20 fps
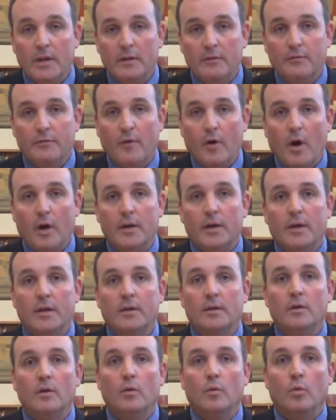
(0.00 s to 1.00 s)
he fought
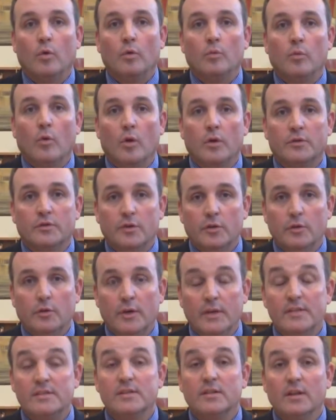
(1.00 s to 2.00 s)
in World War II.
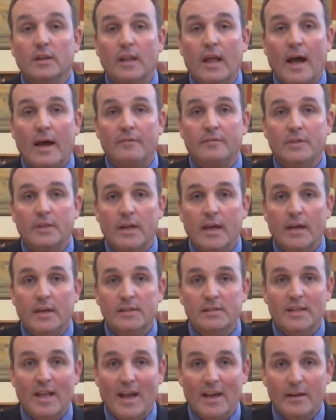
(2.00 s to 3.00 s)
He's still alive today.
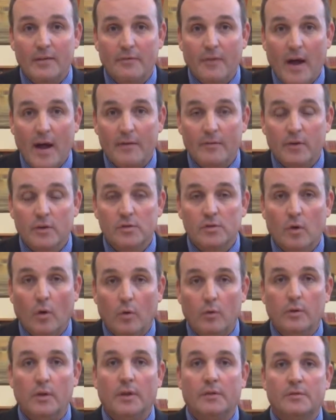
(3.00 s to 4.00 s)
He's 95 years
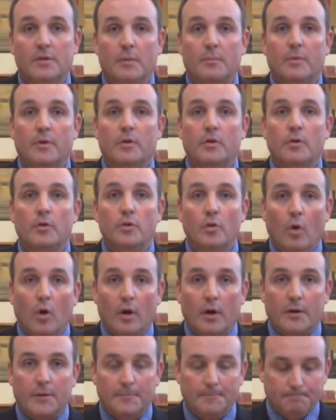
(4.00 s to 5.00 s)
old and lives up in New
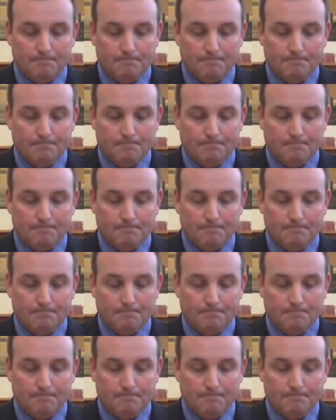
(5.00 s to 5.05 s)
York.